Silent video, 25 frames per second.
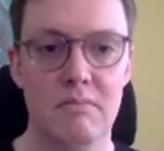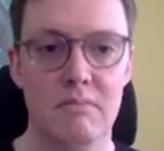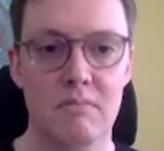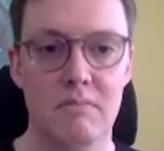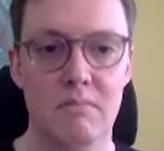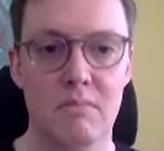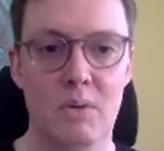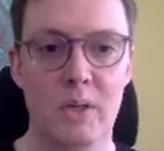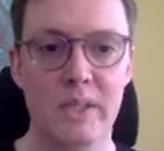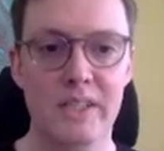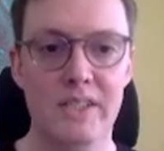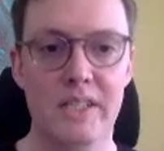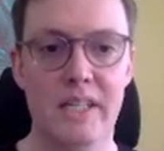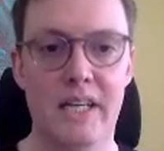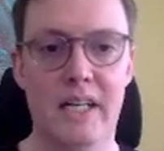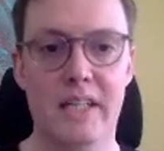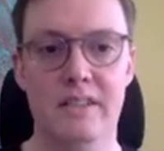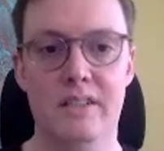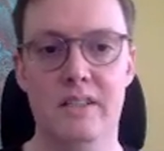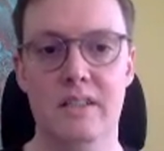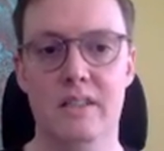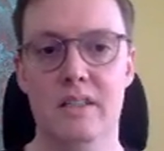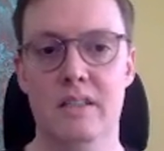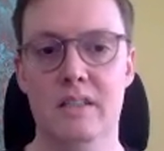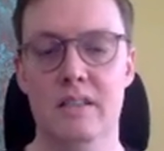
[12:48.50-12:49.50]
white's got
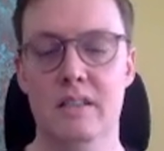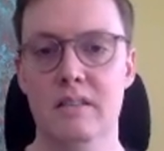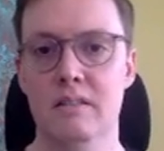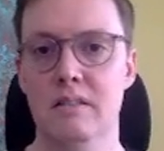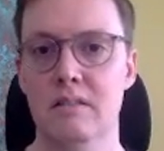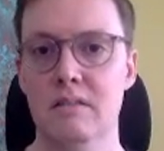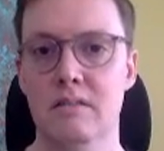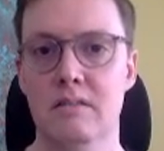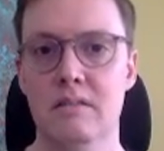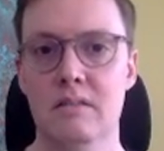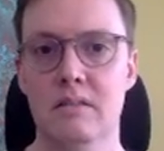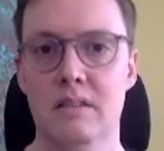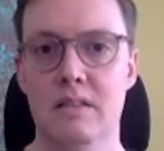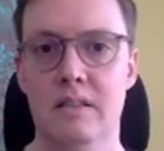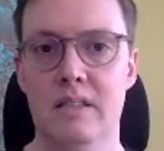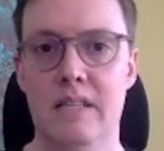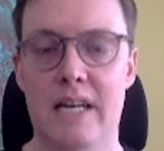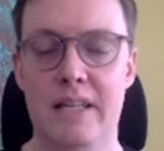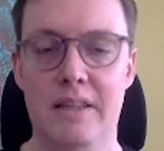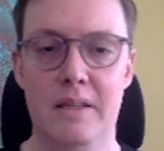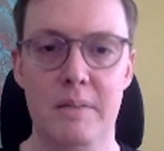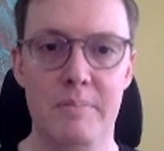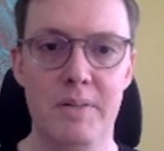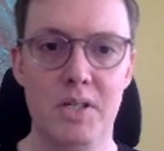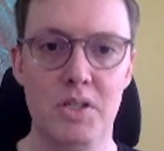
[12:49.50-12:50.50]
the
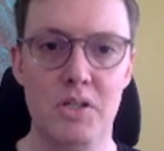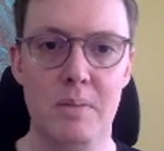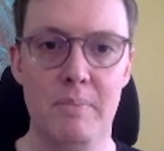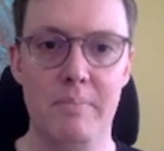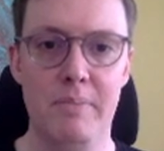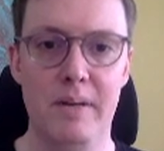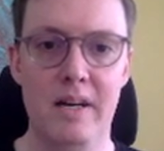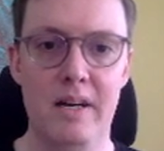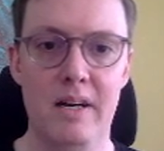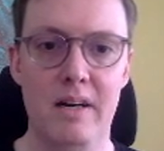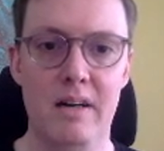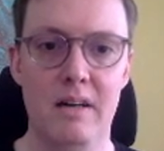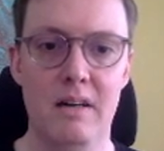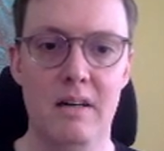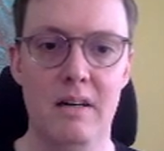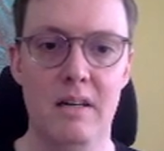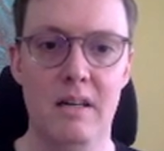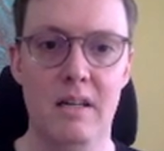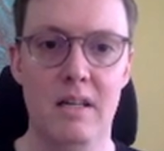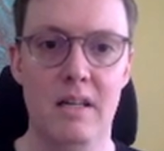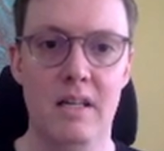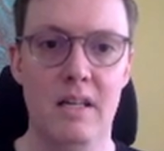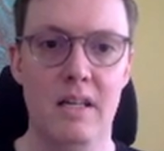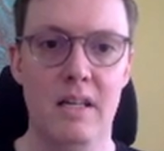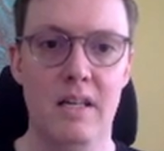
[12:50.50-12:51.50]
bishop pair,
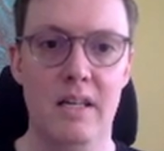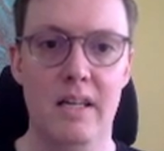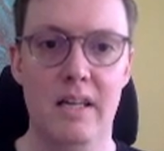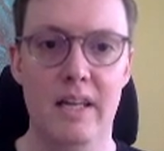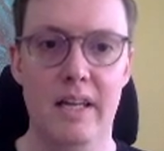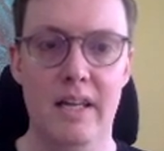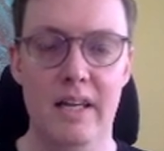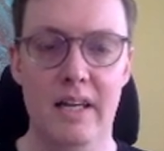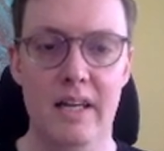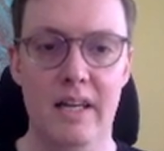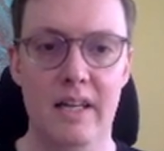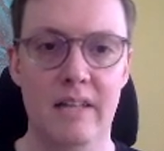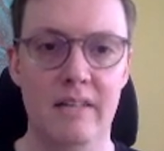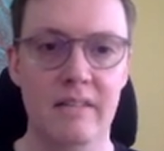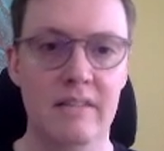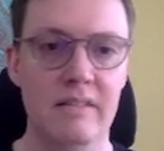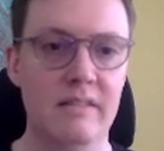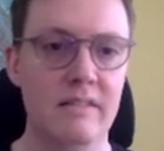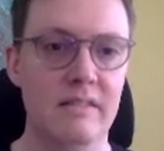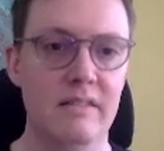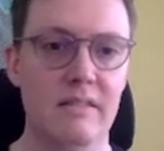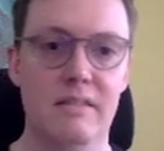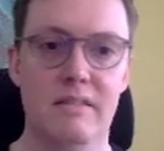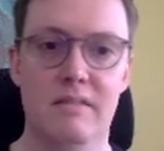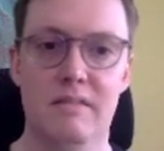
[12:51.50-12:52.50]
and
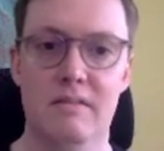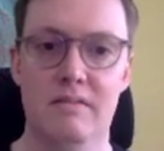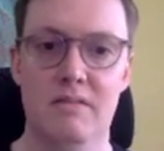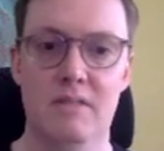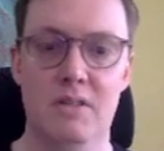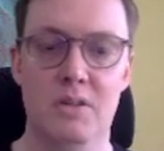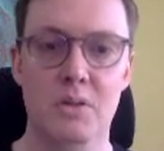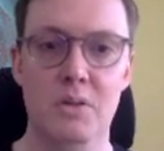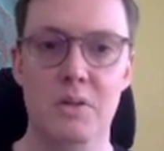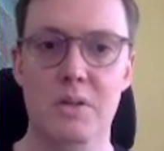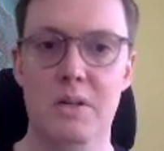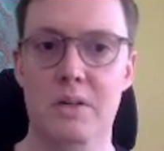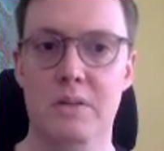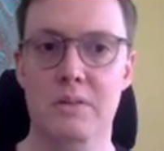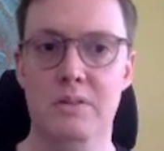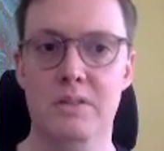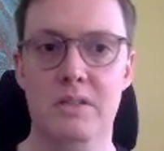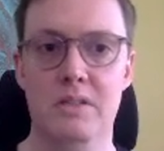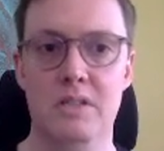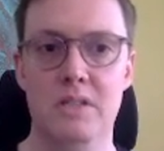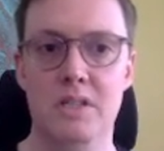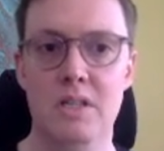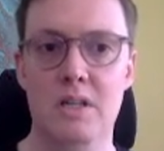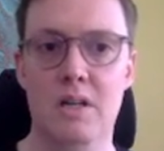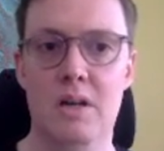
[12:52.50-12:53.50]
who knows,
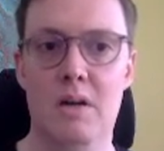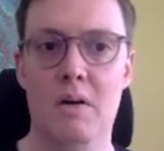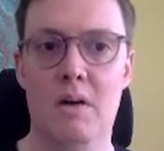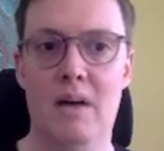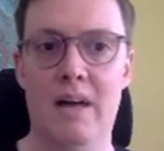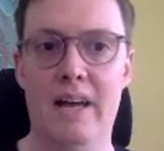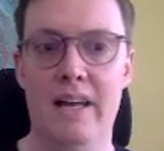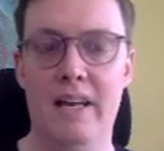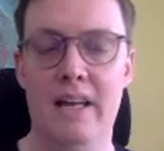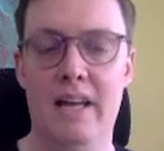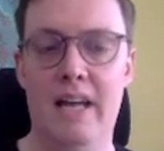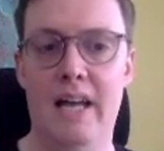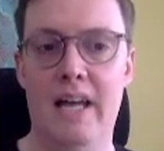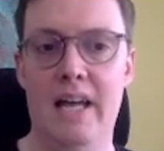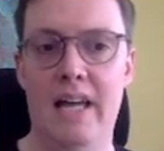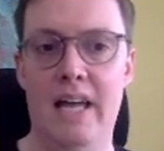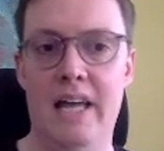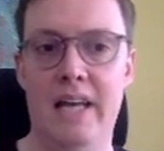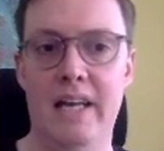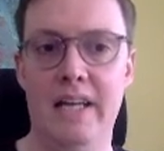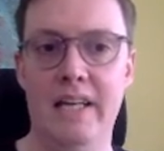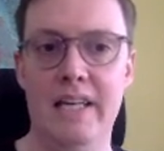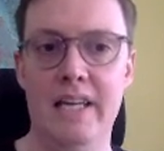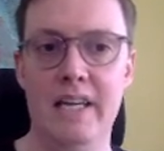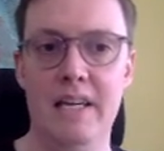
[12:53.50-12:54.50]
you know, at
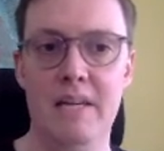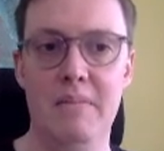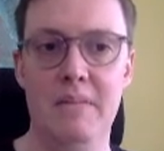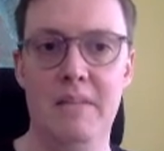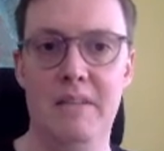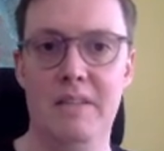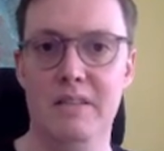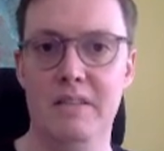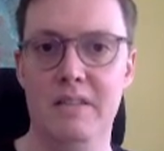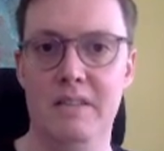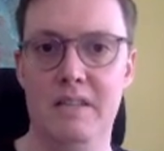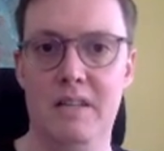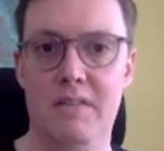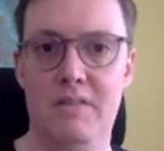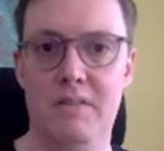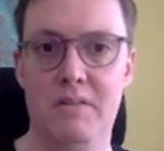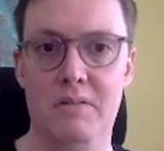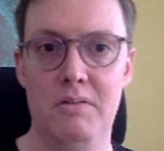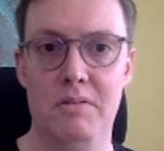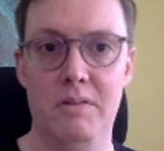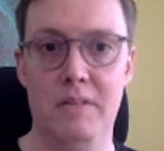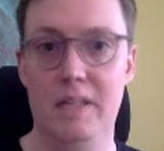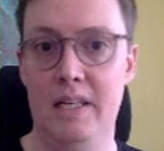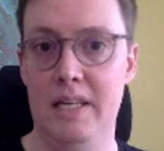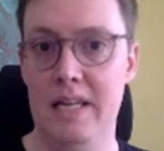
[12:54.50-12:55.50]
a game at this level,
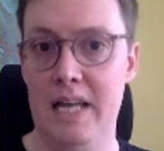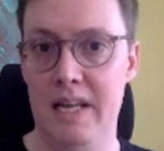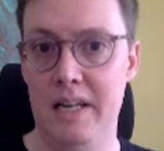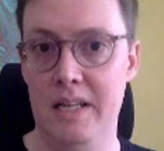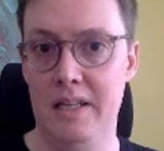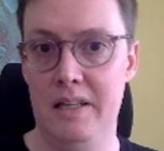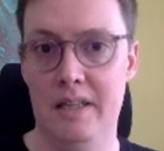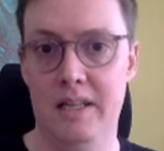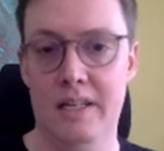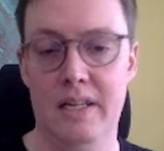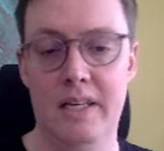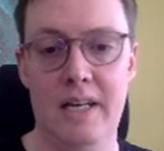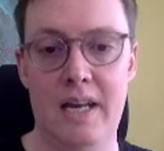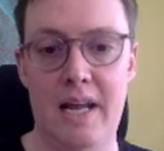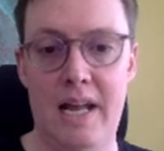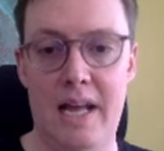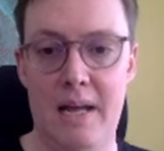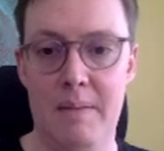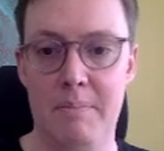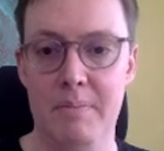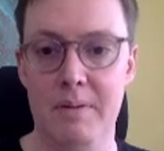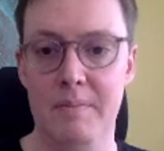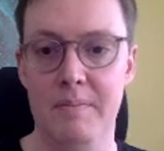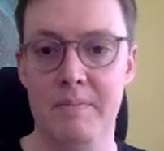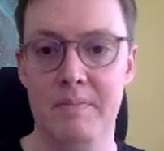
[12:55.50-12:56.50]
really anything can
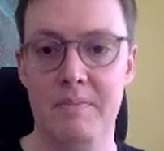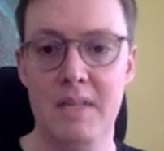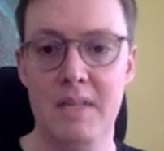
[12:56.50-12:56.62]
happen.